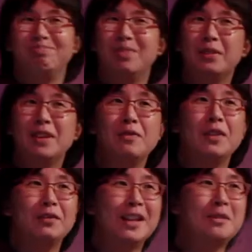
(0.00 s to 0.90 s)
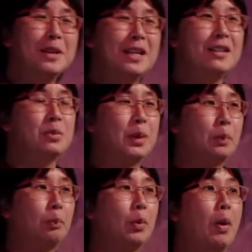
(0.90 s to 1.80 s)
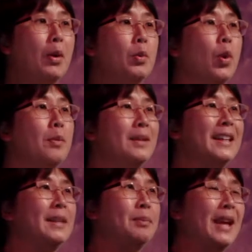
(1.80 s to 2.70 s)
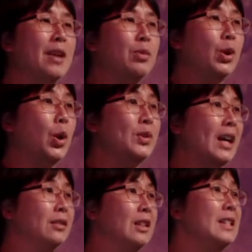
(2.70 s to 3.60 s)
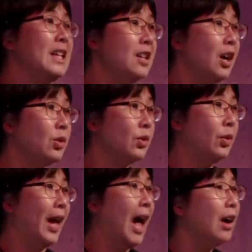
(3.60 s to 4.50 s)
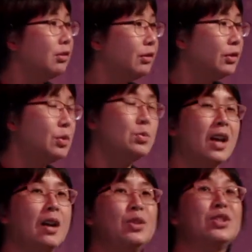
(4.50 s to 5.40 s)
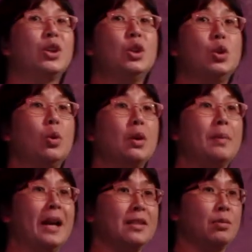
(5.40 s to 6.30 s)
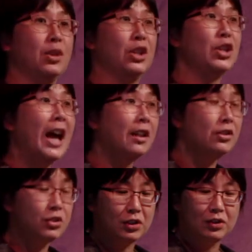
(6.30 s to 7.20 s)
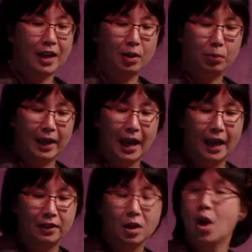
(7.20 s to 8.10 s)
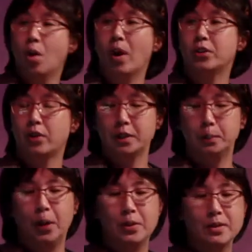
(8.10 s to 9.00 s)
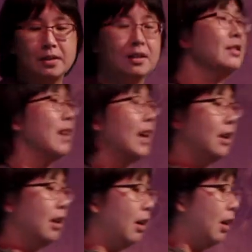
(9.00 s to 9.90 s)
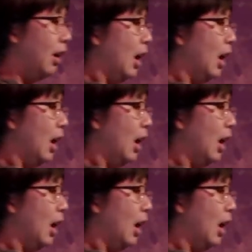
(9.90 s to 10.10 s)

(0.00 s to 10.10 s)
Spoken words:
within 15 minutes, we probably won't be able to go down the details of all the algorithms. I'm just going to talk about some of the challenges that we had while trying to process this data.